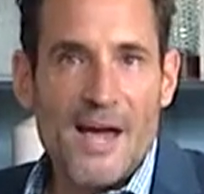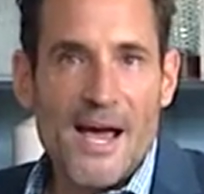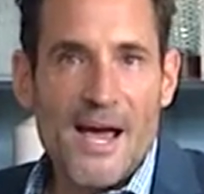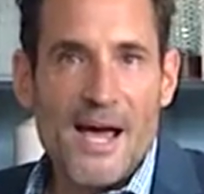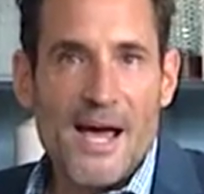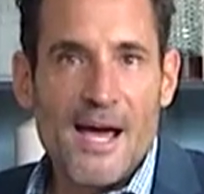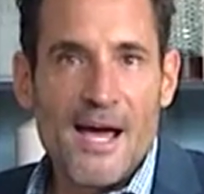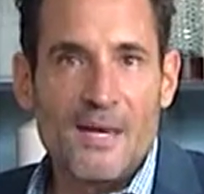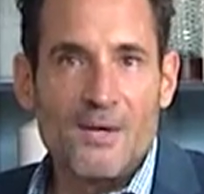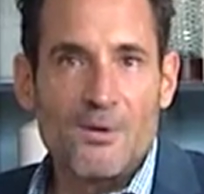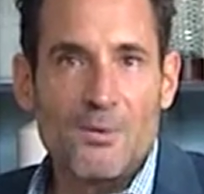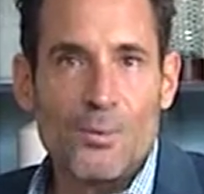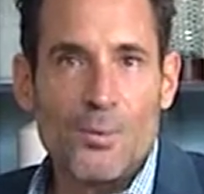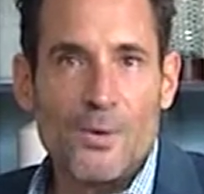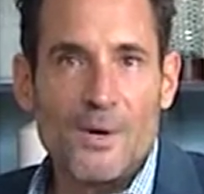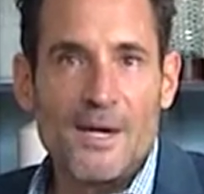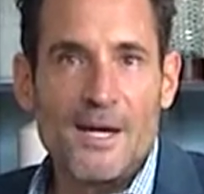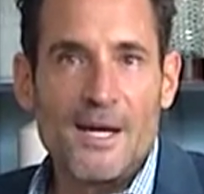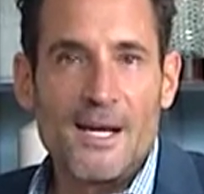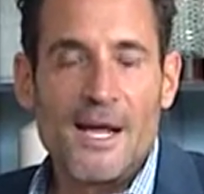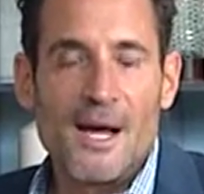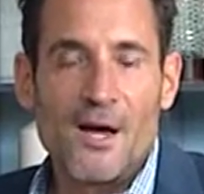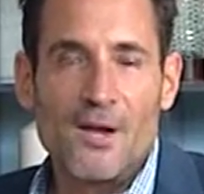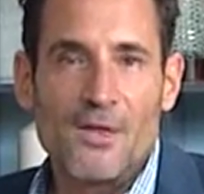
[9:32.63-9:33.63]
and
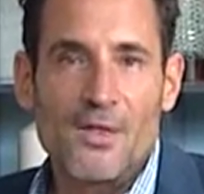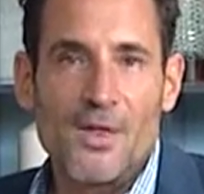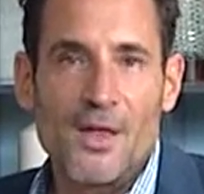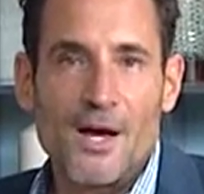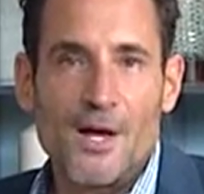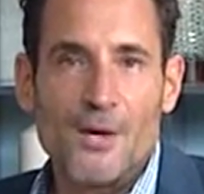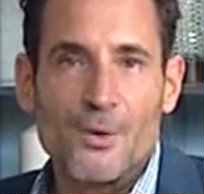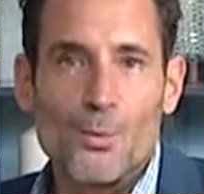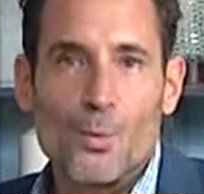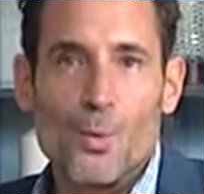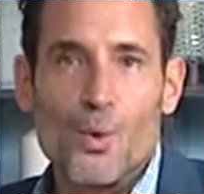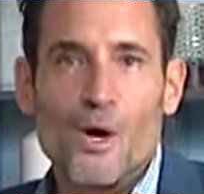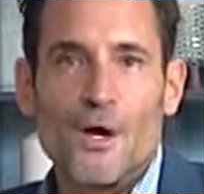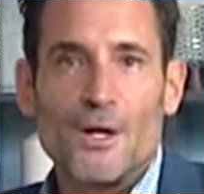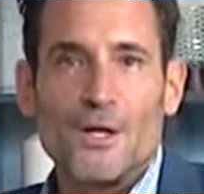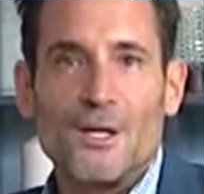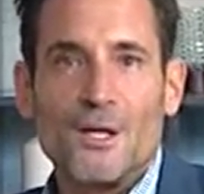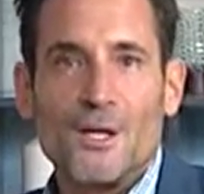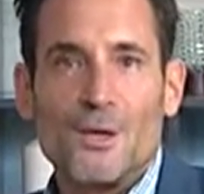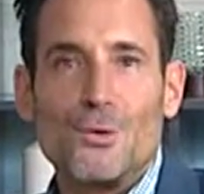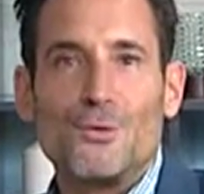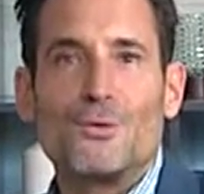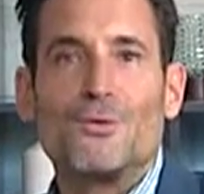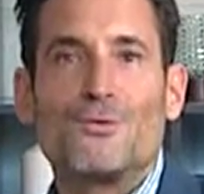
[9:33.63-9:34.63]
we at Healthline want
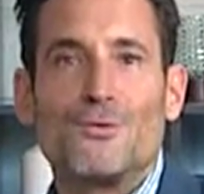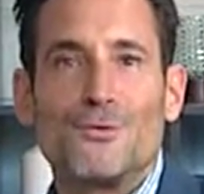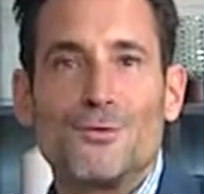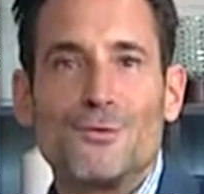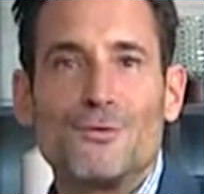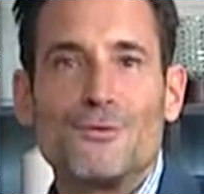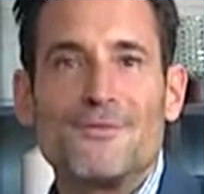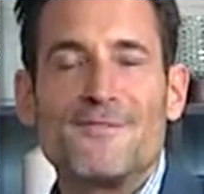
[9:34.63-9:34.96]
you to